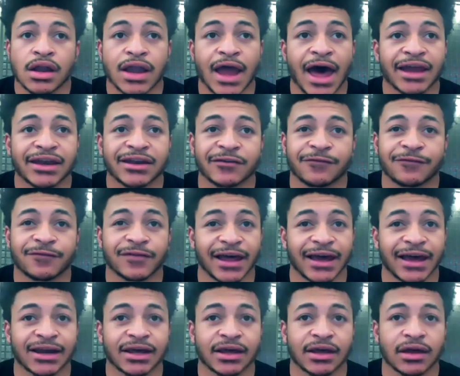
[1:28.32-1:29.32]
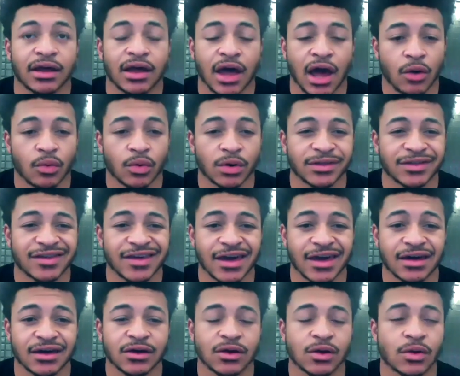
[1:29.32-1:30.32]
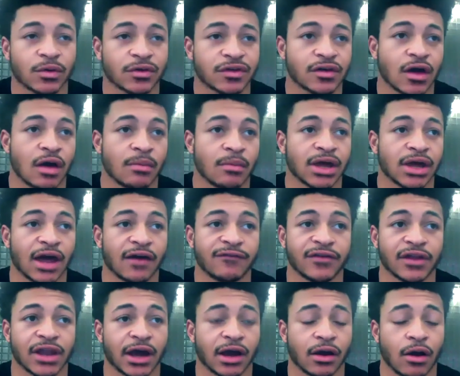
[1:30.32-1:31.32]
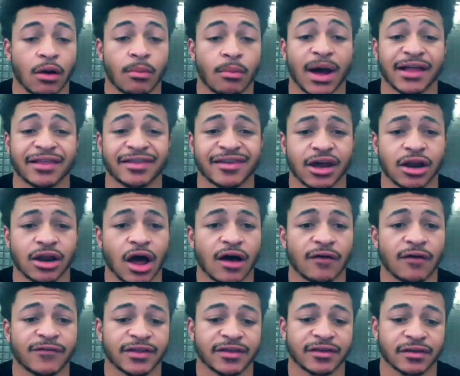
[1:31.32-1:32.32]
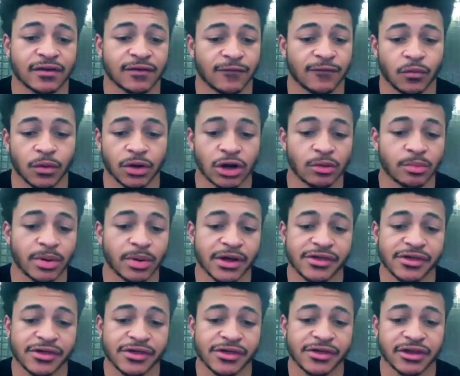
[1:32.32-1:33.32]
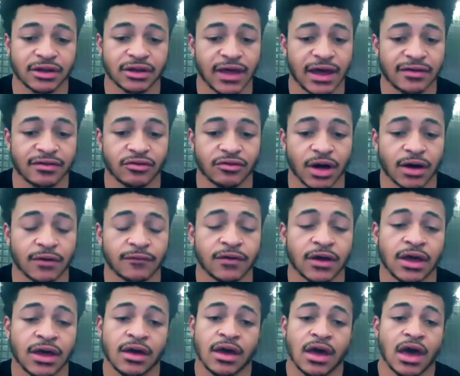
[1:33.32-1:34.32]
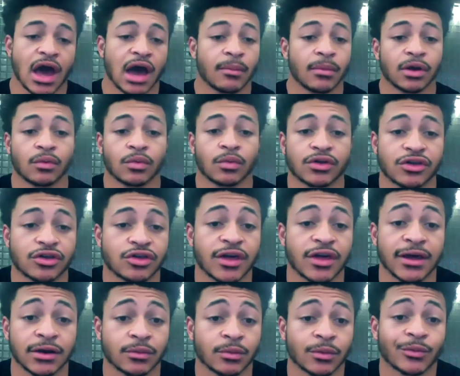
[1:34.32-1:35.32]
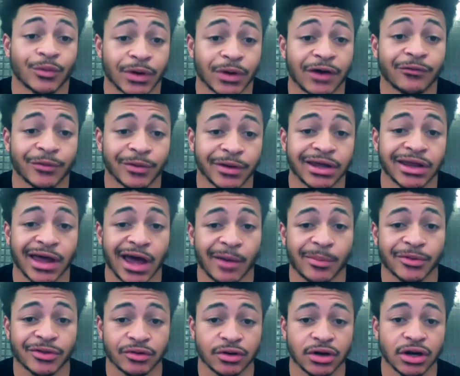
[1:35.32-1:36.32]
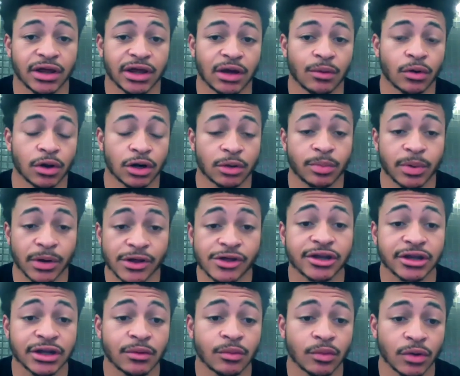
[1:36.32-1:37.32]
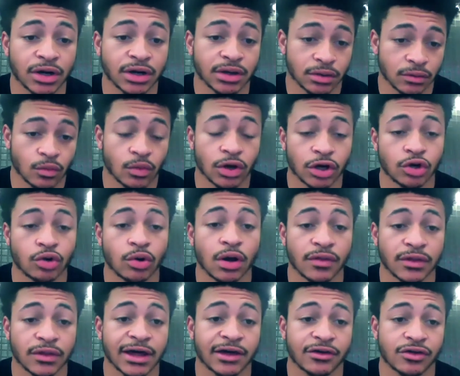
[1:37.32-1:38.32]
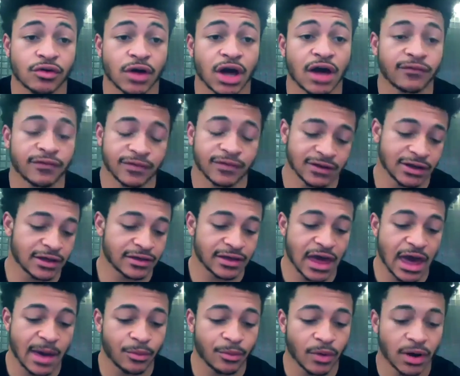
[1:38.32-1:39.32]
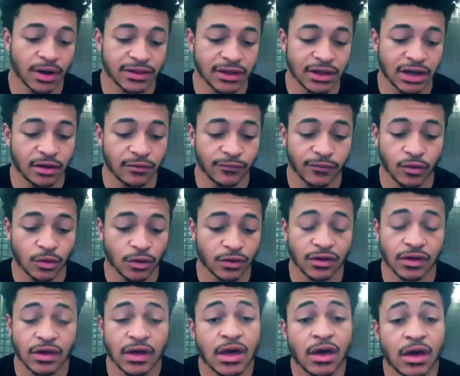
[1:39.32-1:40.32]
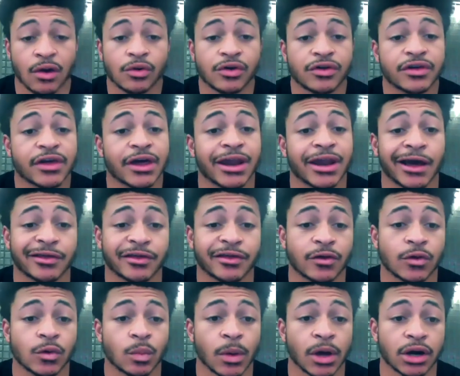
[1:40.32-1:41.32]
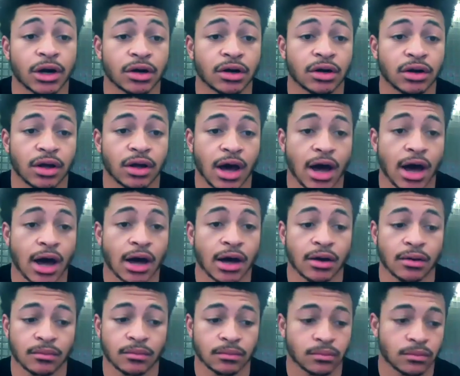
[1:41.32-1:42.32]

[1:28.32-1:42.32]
not deflating, I wouldn't say, was I mean, I feel like our mindset on offense is if we don't punch it in that drive, I mean, we're just saying whenever we get an opportunity again, we're going to punch it and we're going to we're going to do on the next drive. If it doesn't happen right then, of course, we just got to execute better uh,